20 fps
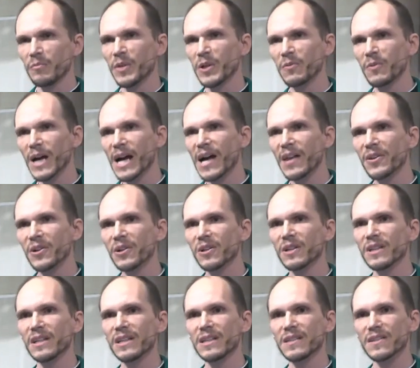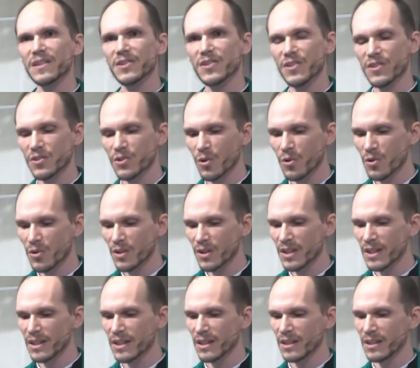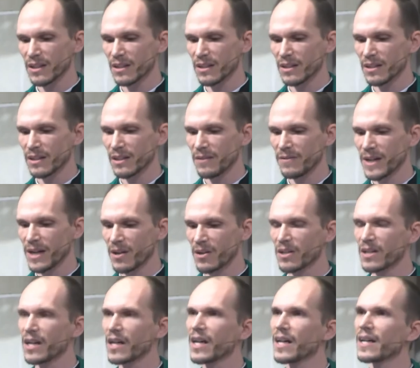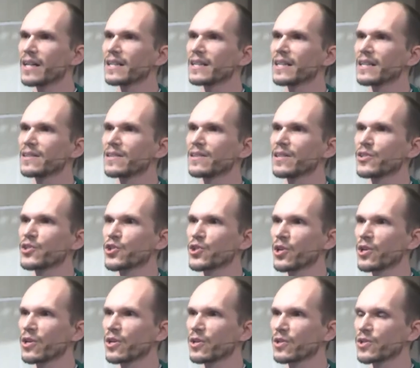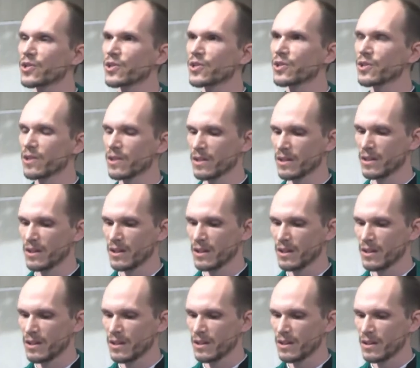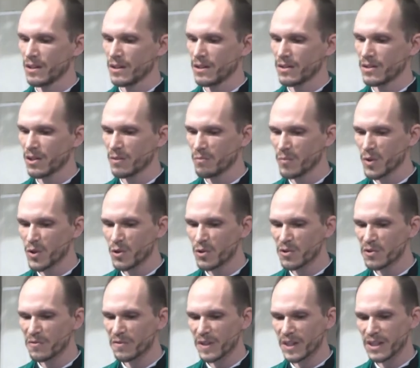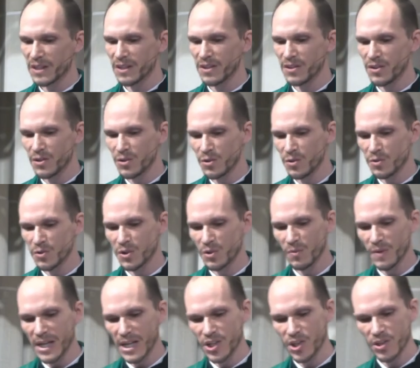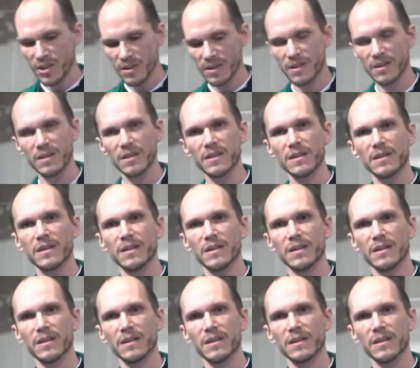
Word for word: but rather it is a story of how God gets the church to move in a new direction